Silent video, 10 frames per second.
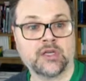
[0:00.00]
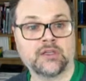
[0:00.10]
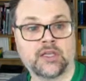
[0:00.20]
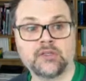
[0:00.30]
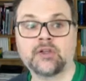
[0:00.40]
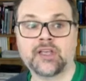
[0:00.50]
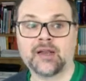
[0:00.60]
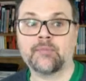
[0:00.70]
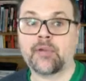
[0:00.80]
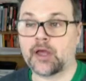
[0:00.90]
then you'll
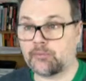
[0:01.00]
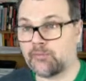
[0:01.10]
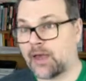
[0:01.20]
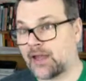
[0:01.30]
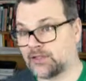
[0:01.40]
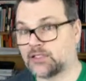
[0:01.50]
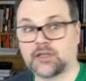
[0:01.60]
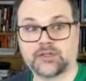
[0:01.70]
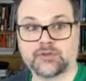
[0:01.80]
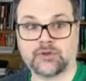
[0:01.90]
get balanced
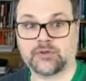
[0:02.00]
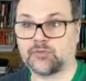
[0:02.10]
clusters,